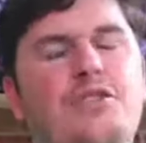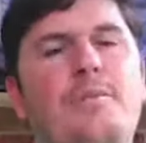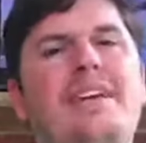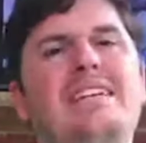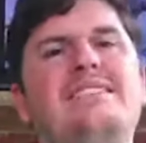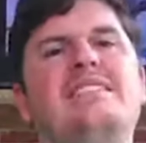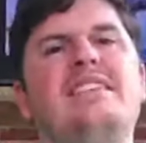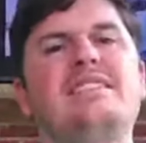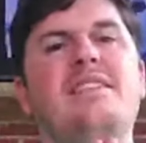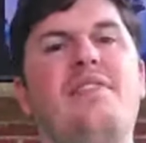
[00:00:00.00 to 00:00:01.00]
to be
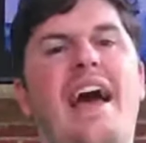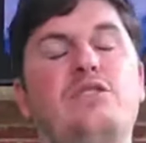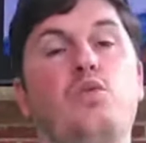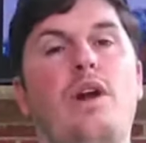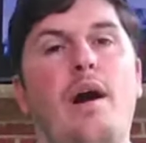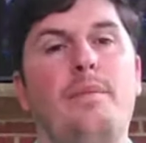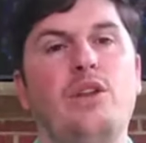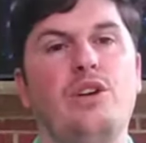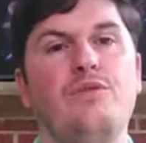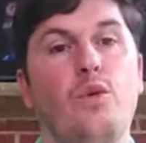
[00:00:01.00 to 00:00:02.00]
consistent. That's what I'll be
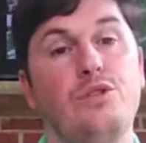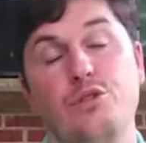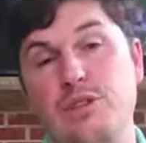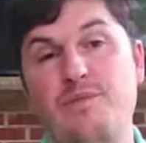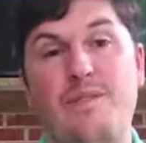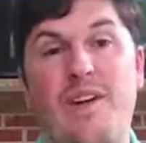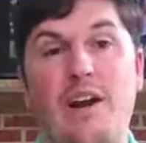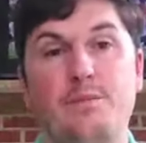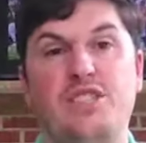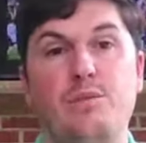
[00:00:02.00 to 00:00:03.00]
looking forward to. So I'm
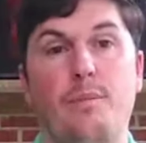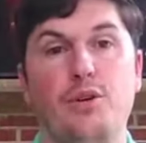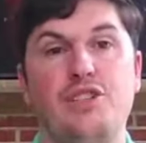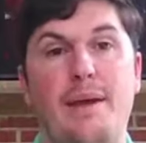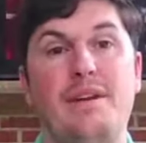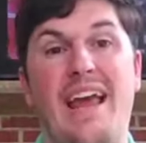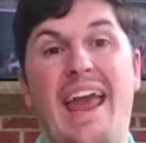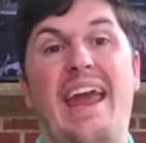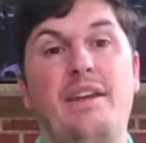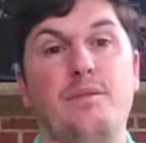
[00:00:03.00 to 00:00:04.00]
fired to see what Bush Hamdan
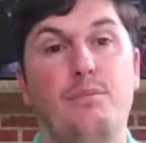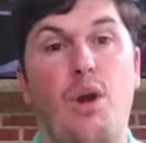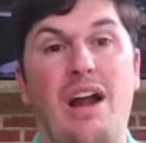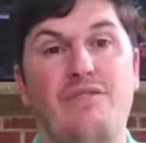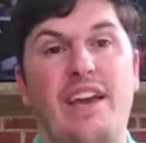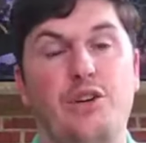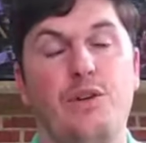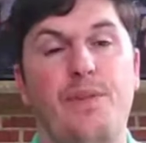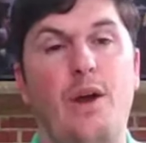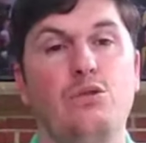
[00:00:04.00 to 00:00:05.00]
and Brock
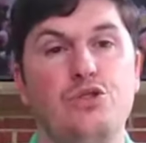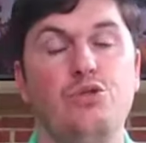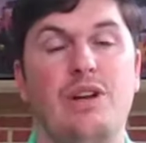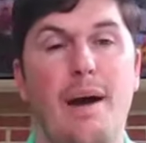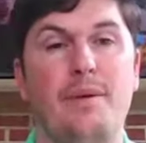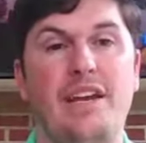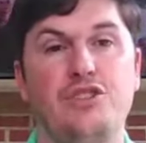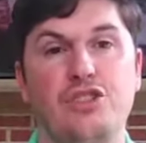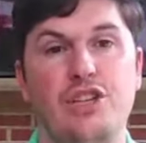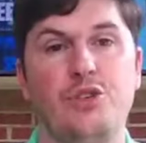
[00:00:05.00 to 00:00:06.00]
Vandagriff, those two
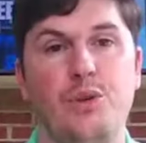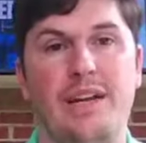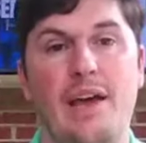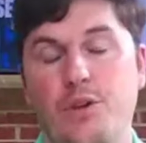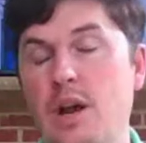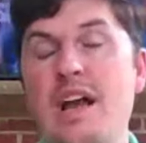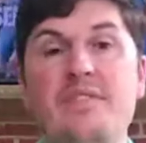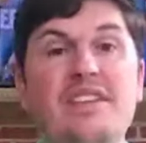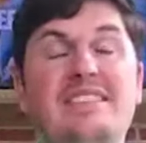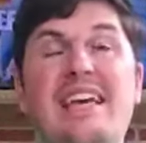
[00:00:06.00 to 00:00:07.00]
combinations can do together.
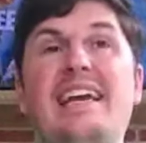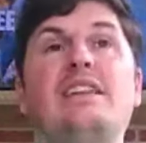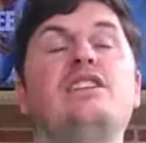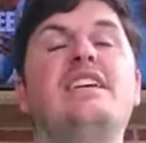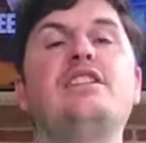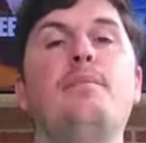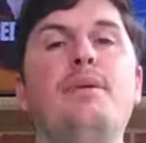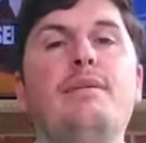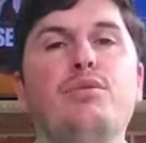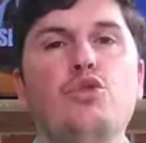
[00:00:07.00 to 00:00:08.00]
Then second, let's get the
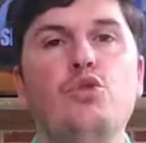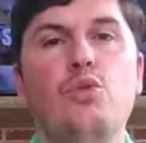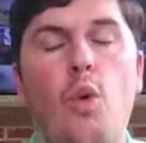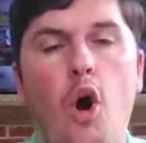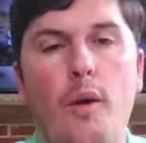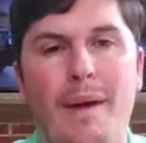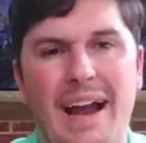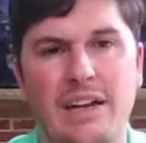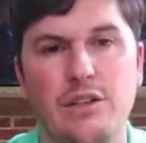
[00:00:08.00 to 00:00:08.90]
big blue wall back